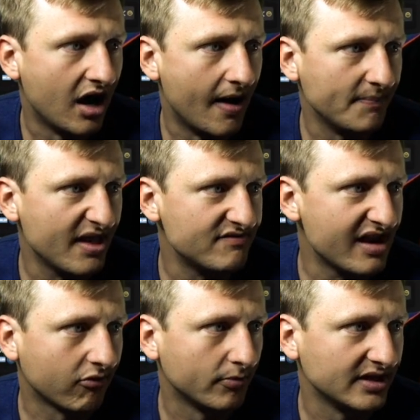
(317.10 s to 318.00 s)
Um, they've
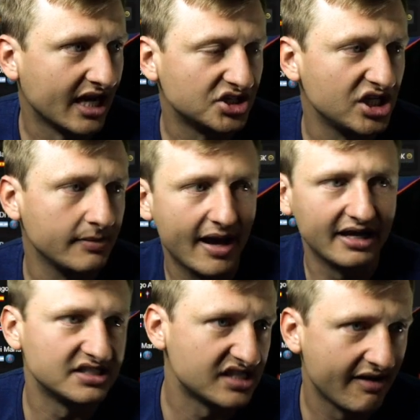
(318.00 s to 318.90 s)
never been that cheap.
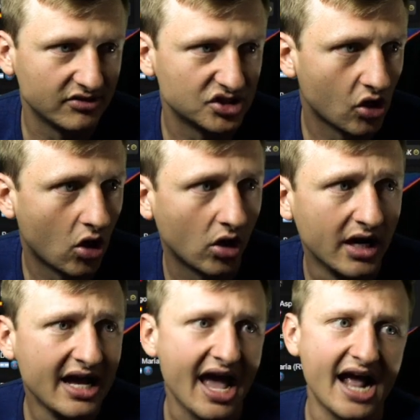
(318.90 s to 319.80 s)
eighty-sevens
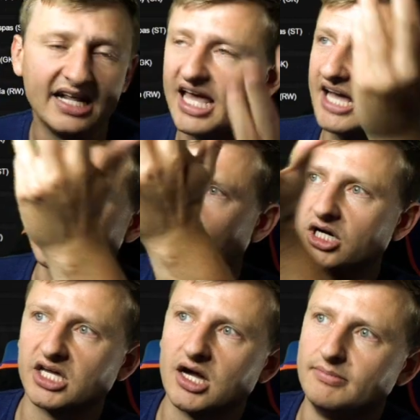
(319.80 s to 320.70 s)
are. eighty-eights are
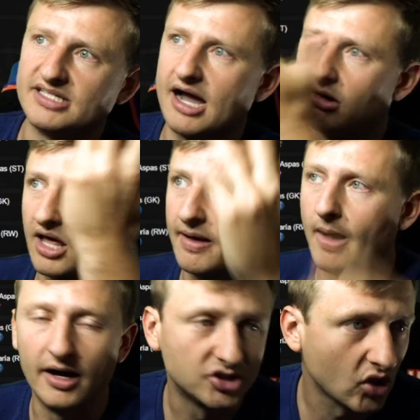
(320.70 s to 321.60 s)
going to come down
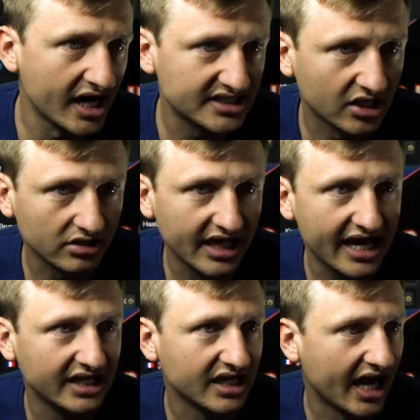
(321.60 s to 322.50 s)
uh, drastically.
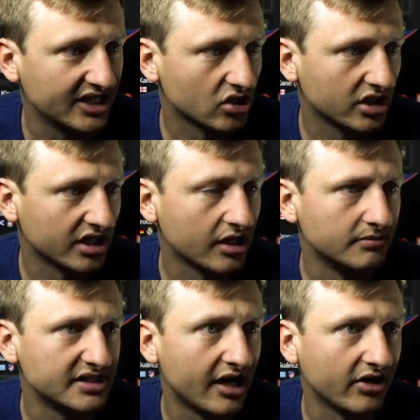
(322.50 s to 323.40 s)
eighty-nines are going to
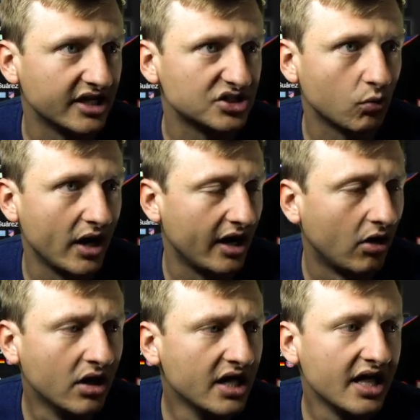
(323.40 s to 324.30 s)
come down as
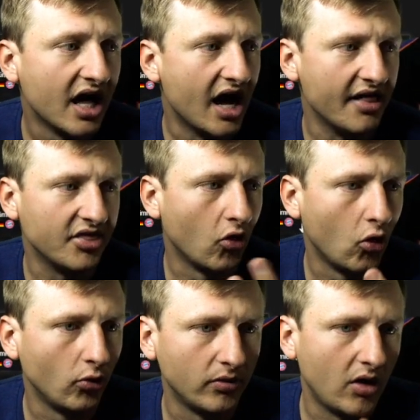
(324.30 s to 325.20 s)
well. Uh, the
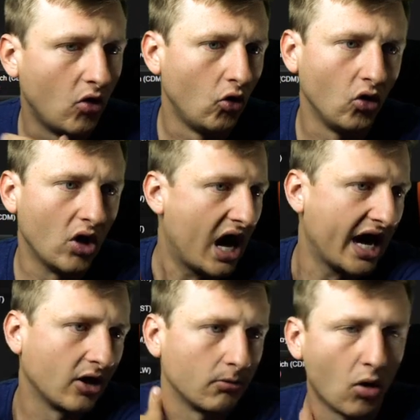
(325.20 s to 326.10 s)
whole whole
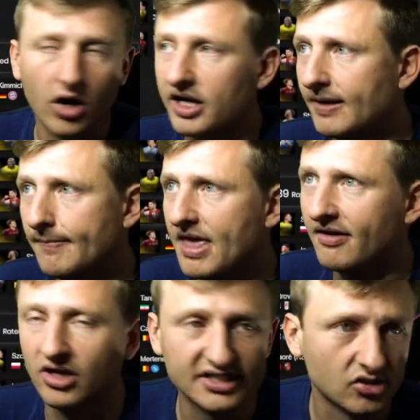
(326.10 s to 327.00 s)
higher market,
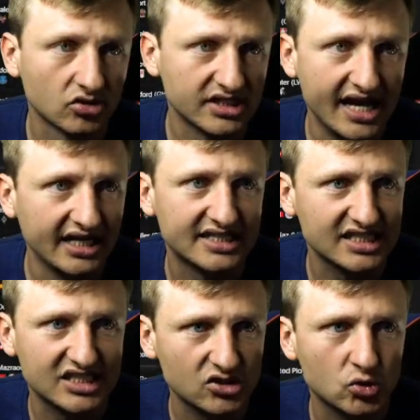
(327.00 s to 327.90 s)
unless there's any
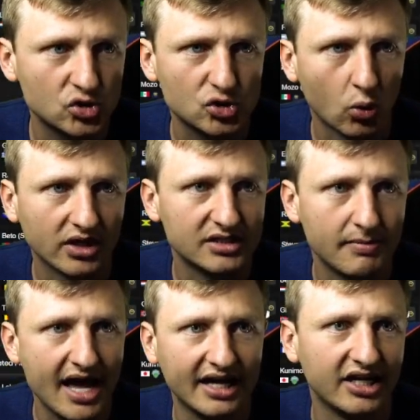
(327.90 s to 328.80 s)
sort of
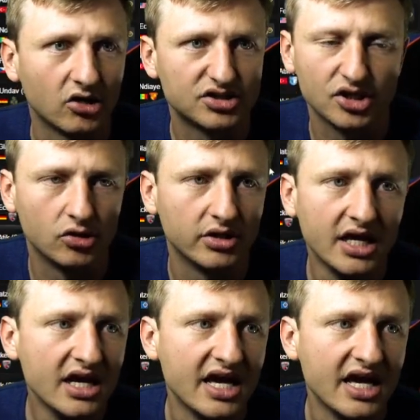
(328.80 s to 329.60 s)
demand here soon,